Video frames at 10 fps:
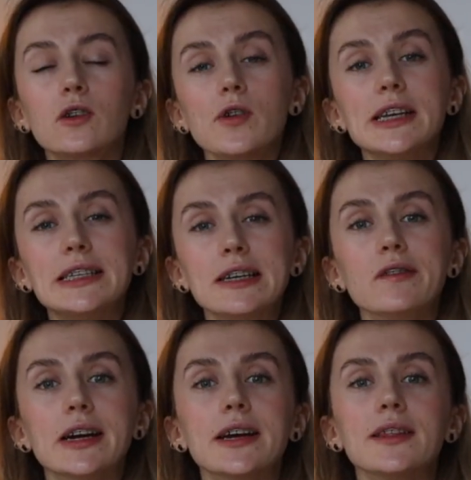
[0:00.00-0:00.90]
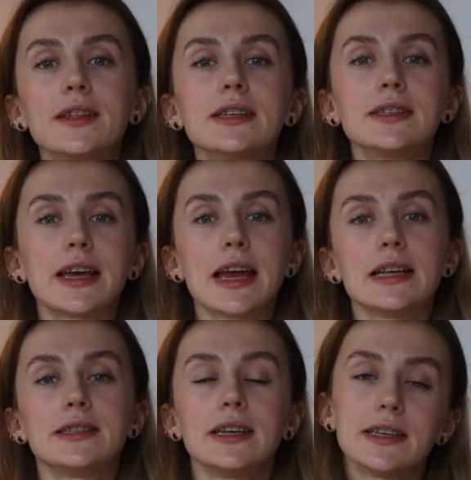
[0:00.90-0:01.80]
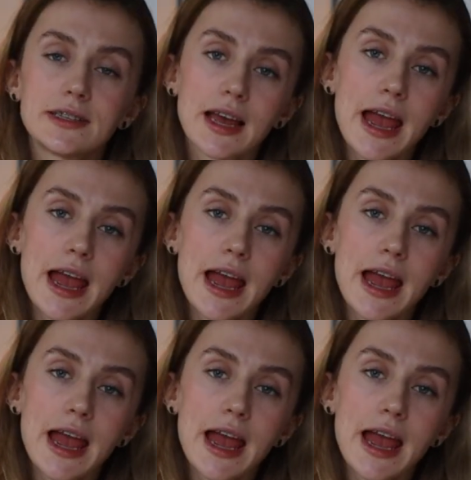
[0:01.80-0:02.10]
criteria in this case is